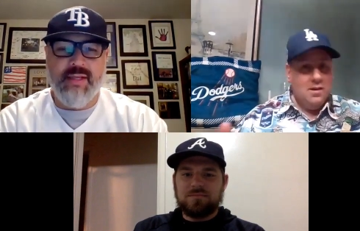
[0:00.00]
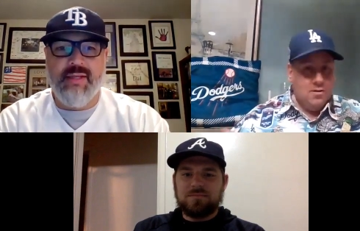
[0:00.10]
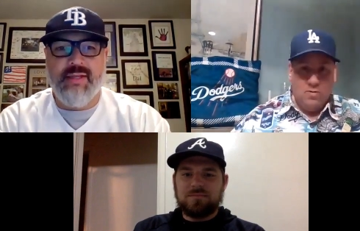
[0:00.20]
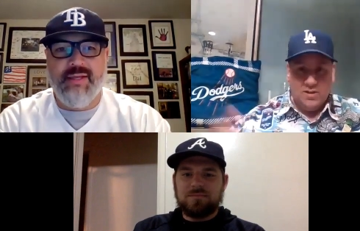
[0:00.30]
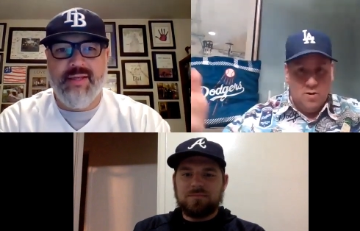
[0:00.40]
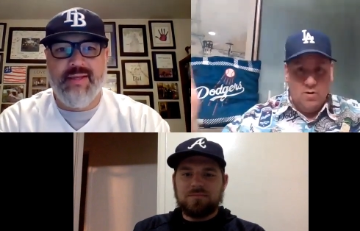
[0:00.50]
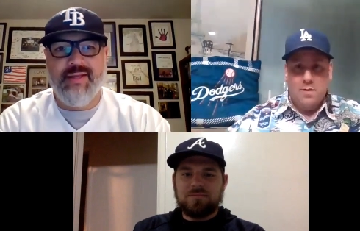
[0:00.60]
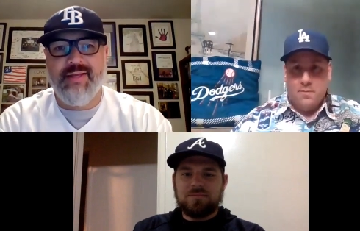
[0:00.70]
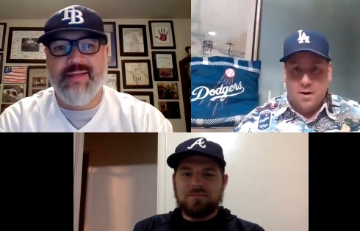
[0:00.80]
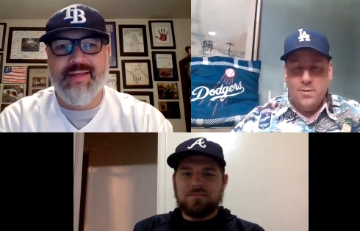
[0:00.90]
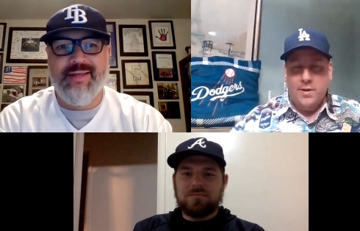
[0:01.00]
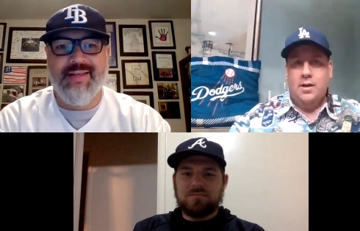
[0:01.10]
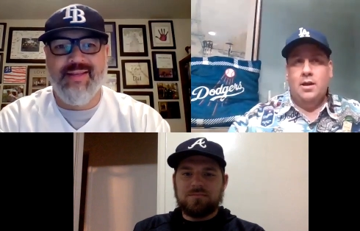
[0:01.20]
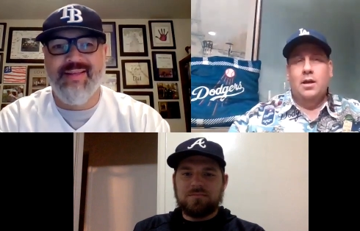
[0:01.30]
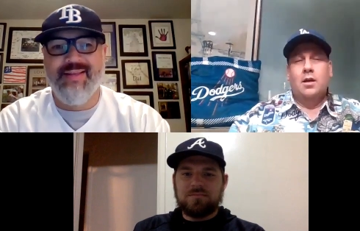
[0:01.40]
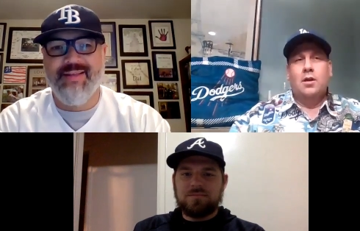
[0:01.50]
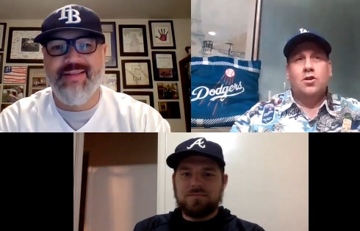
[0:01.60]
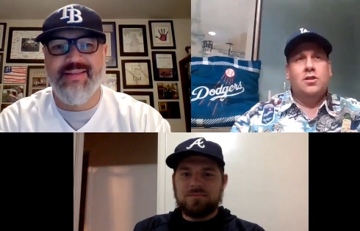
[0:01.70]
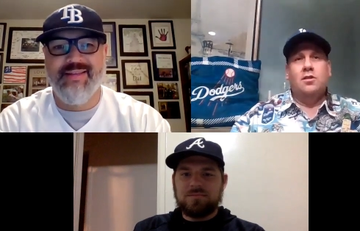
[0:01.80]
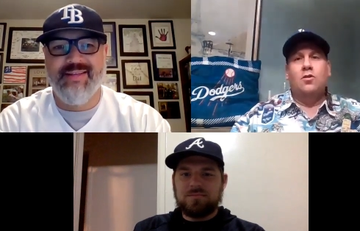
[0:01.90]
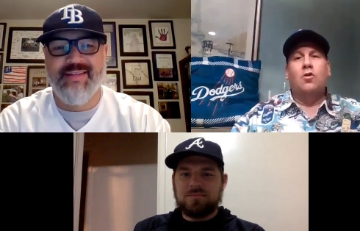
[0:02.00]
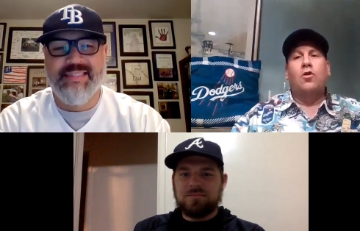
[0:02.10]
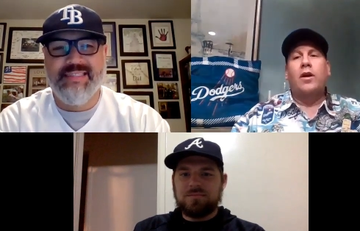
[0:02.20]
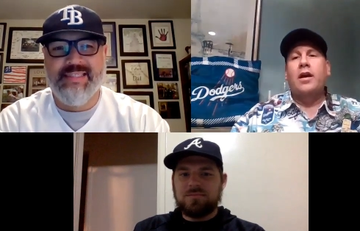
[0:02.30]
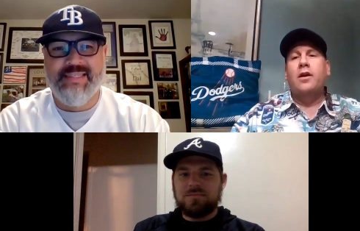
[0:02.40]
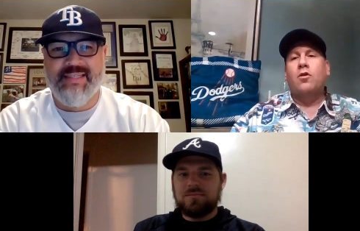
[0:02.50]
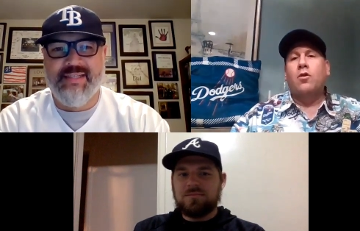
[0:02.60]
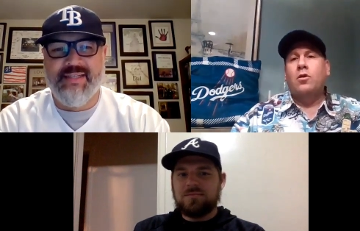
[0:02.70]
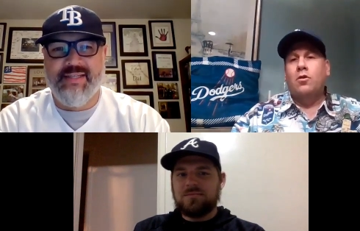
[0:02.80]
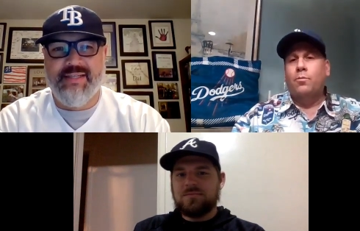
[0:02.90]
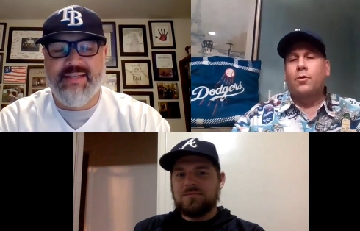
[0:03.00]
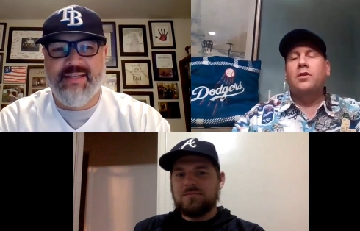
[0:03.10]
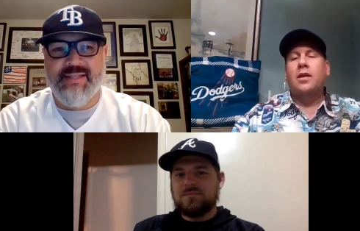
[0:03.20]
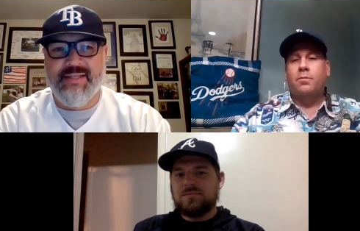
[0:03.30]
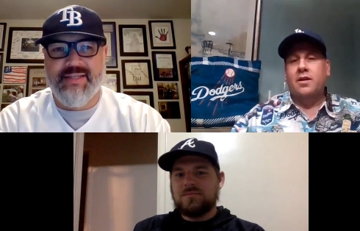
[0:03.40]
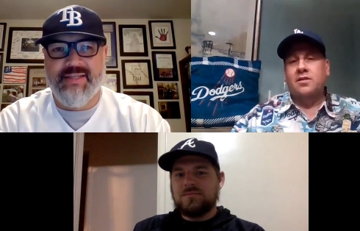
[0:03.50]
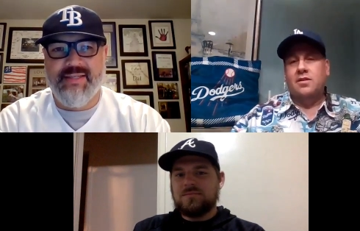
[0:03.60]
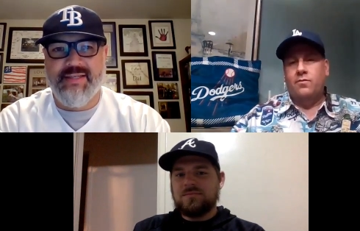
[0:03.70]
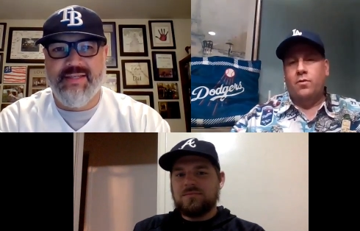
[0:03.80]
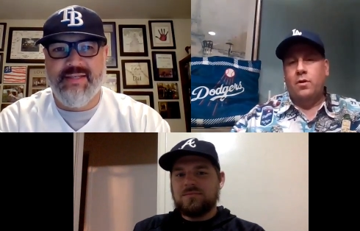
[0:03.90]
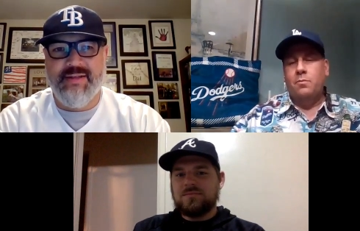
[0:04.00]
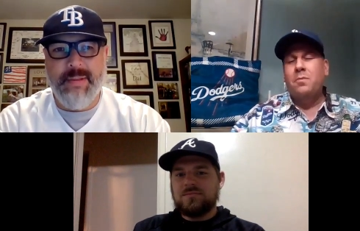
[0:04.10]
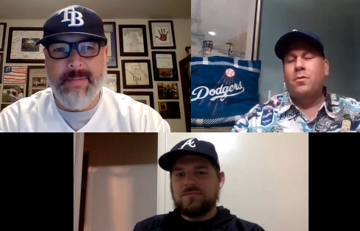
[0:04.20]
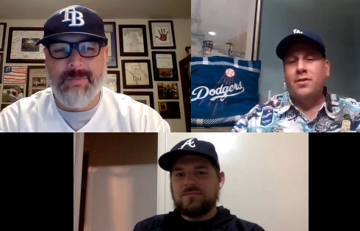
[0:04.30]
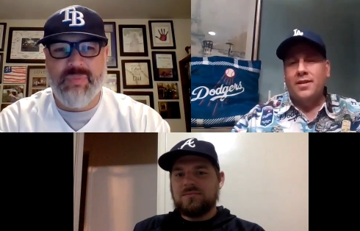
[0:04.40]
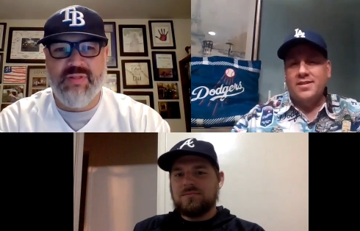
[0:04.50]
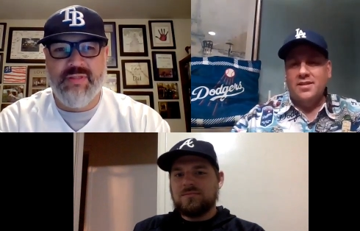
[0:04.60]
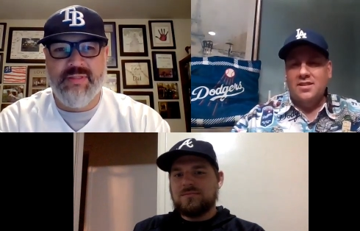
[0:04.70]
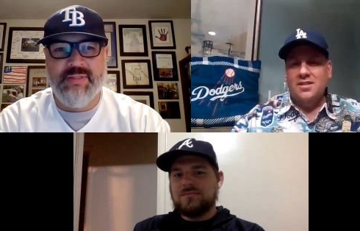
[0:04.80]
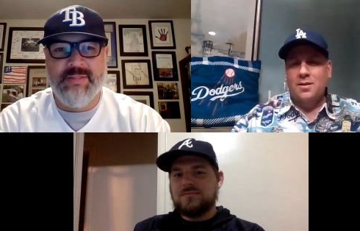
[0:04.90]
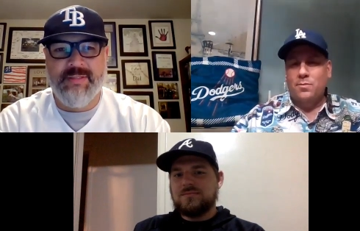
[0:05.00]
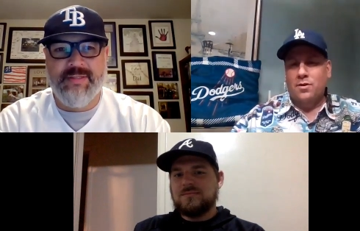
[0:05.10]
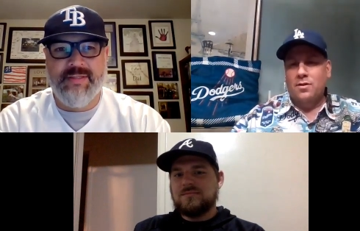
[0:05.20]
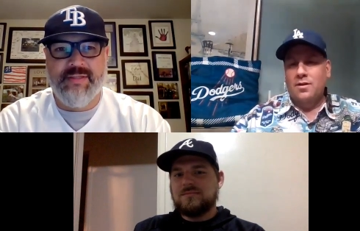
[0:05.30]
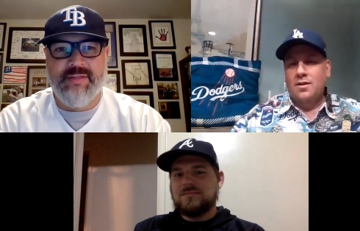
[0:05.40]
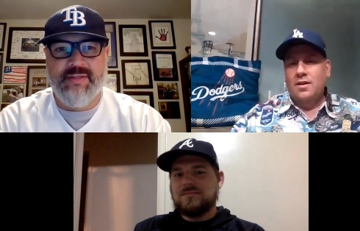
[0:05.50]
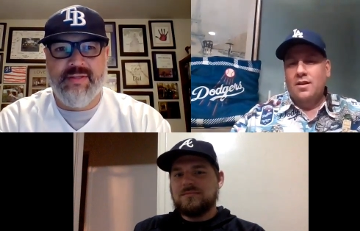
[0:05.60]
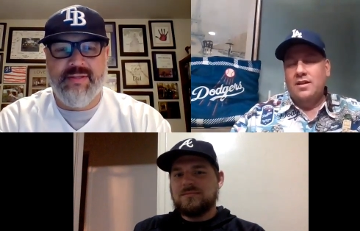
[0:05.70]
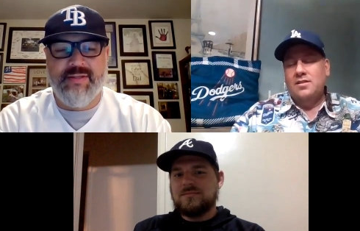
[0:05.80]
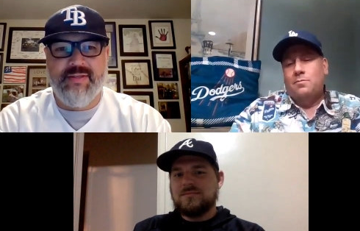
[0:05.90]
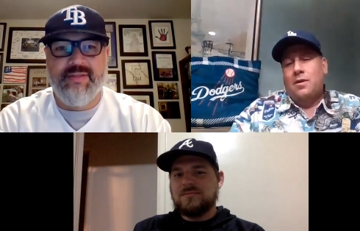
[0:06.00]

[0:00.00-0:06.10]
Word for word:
Speaker 1: You know, what's going on, mom?" And she said, no, no, no, I got your, your birthday present for you. My birthday's in December. I said,